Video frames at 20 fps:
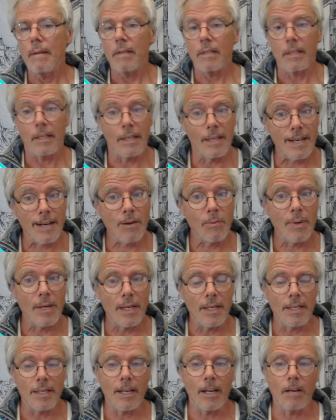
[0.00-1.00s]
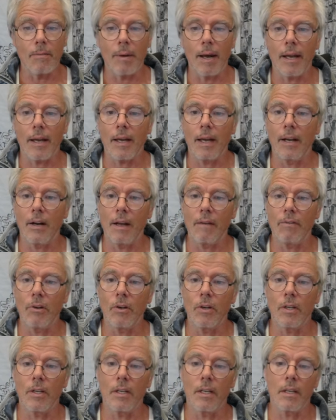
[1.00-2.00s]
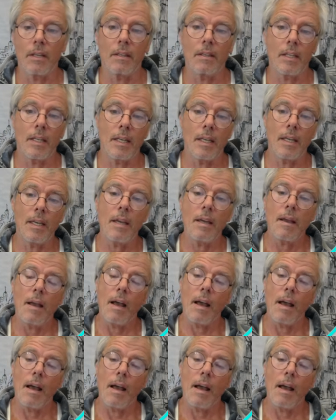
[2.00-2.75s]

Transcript: So now we need to go back and have a look at the